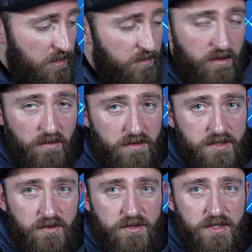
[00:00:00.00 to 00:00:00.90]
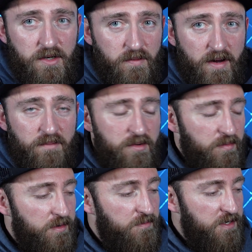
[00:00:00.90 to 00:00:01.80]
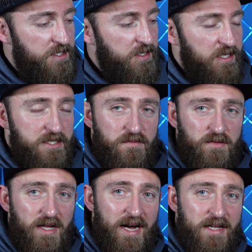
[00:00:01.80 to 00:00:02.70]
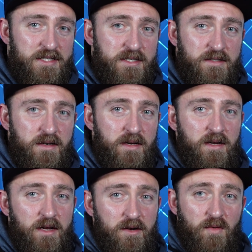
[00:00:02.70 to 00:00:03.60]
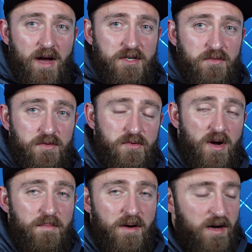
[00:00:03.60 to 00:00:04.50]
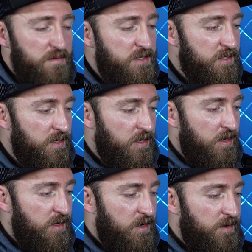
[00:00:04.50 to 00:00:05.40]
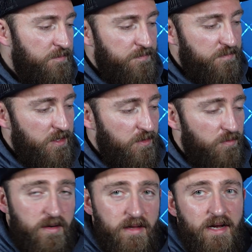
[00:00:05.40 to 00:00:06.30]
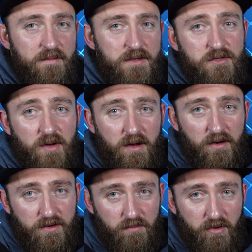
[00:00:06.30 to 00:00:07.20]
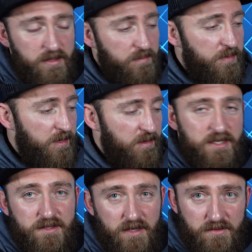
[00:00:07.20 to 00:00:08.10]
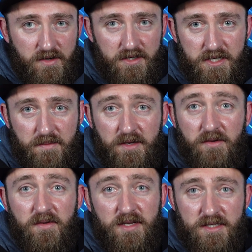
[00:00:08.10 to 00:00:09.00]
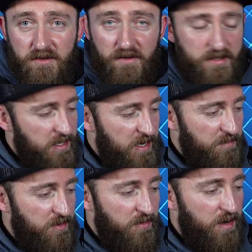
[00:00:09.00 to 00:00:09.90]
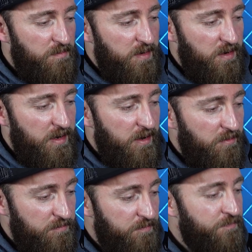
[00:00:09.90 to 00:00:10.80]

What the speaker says: They're always cruising around, but when you're fishing these flats and gradual drop-offs, you really have to try hard to bring them in. That's why you see me doing this all the time, going up and down.